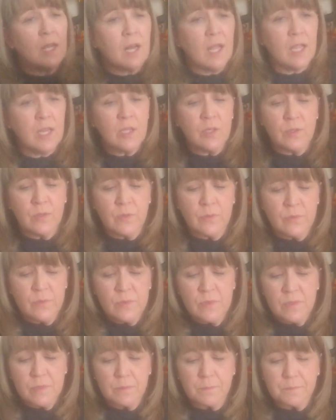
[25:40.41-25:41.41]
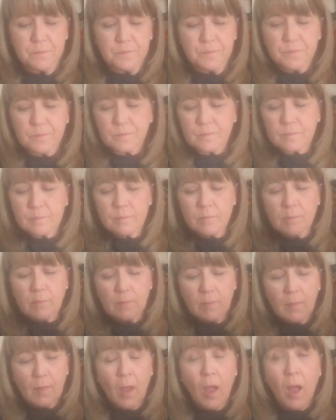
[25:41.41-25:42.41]
that I use
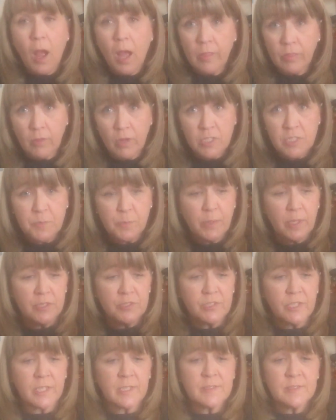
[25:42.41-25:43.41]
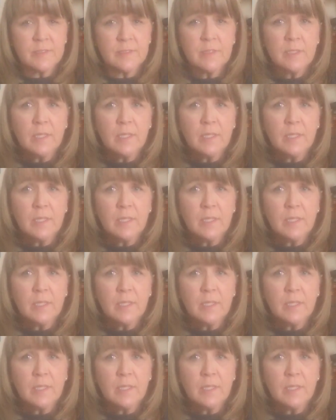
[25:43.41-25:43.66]
on large projects